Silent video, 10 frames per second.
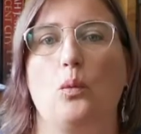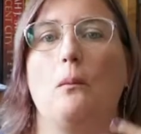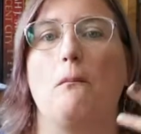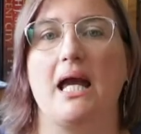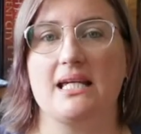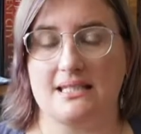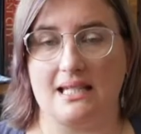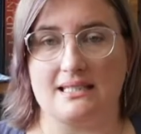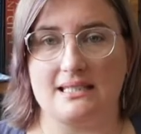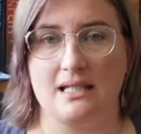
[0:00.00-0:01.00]
makes
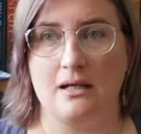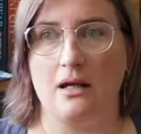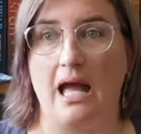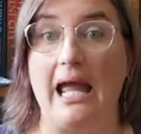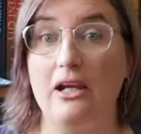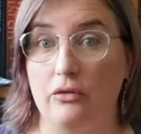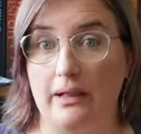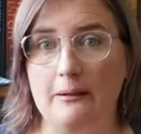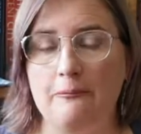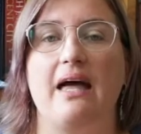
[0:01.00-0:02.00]
us
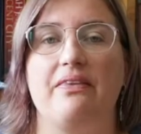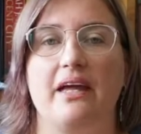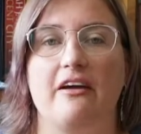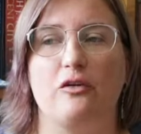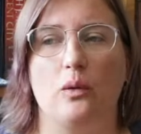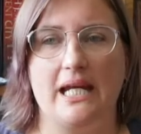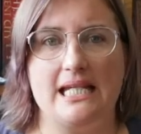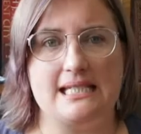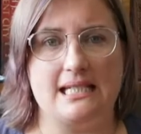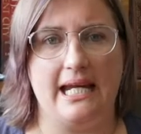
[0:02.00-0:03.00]
angry, and therefore
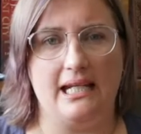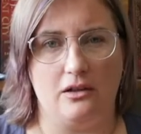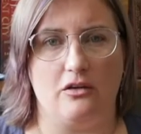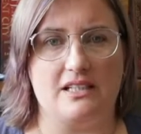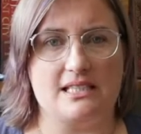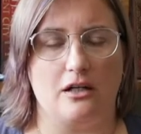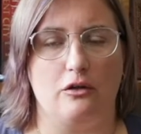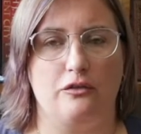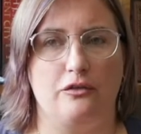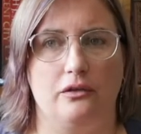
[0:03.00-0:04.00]
is in and of
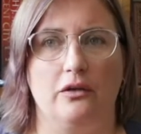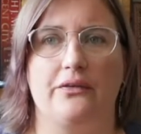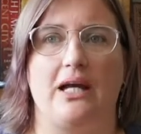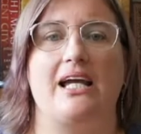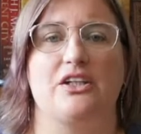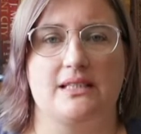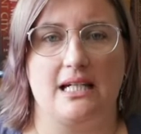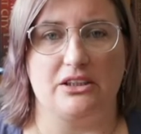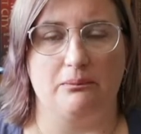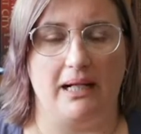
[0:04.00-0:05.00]
itself, not the
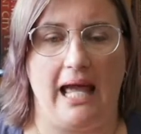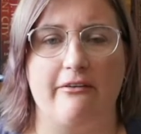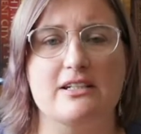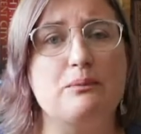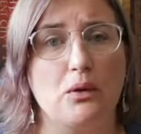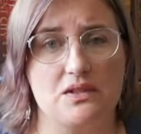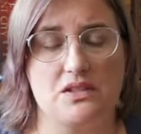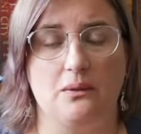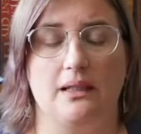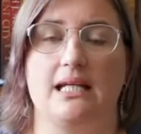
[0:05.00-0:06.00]
accusation, but our response
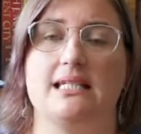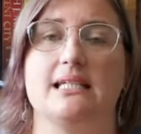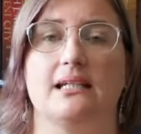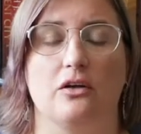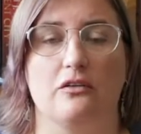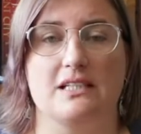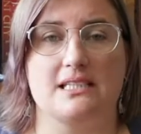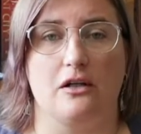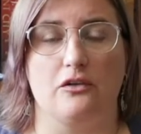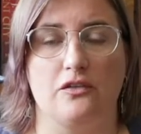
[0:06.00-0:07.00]
to it is in and of
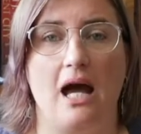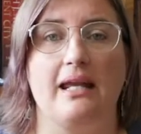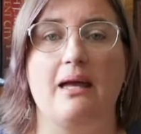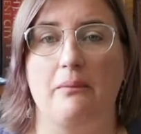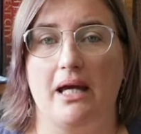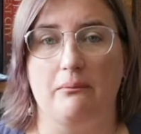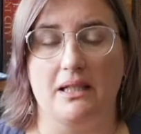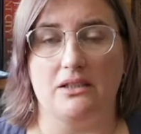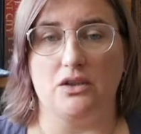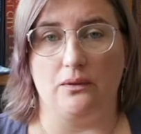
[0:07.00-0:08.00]
itself an
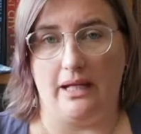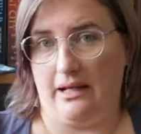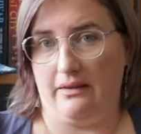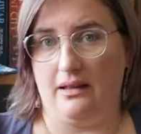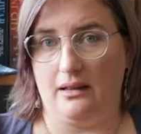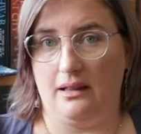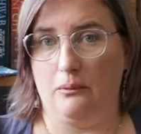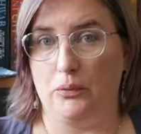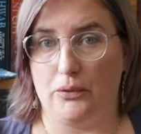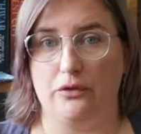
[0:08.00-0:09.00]
impediment to anything
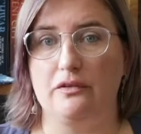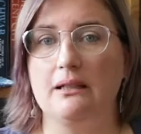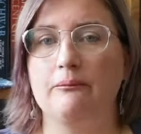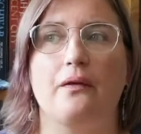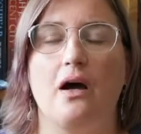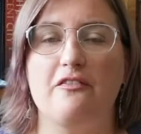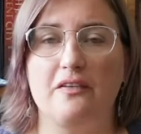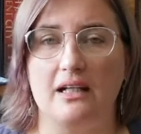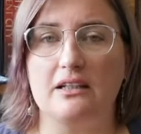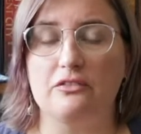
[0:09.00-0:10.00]
improving. I
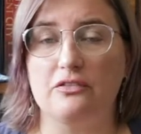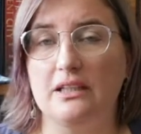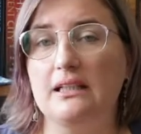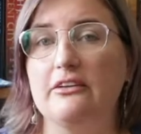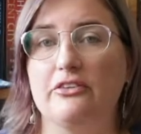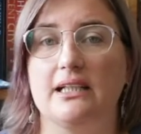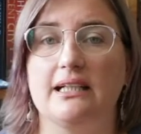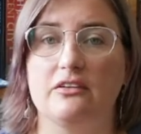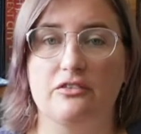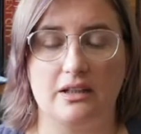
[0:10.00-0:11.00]
found it really, really
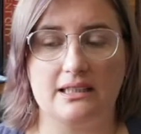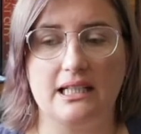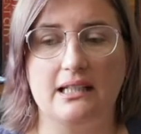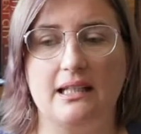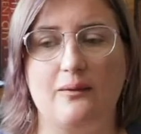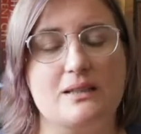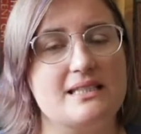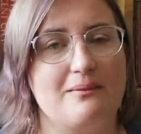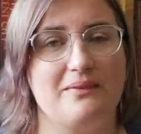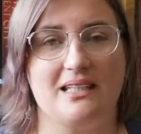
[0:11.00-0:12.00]
confronting. There were
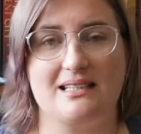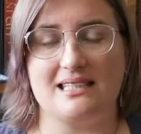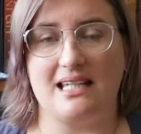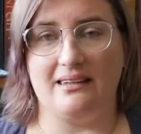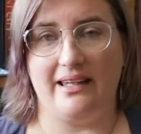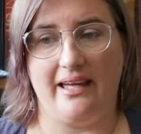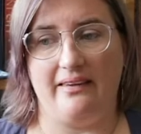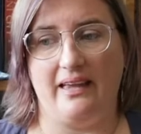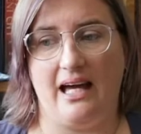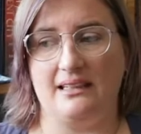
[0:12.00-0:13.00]
some things in there
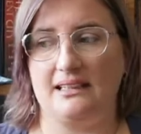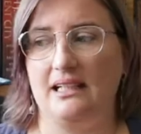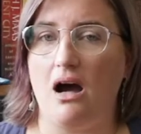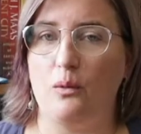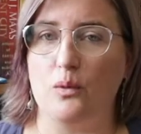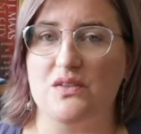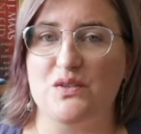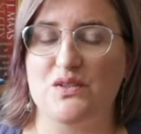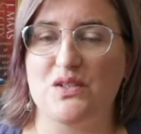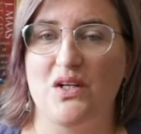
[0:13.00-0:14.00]
that I
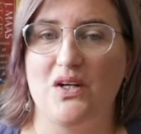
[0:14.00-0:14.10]
was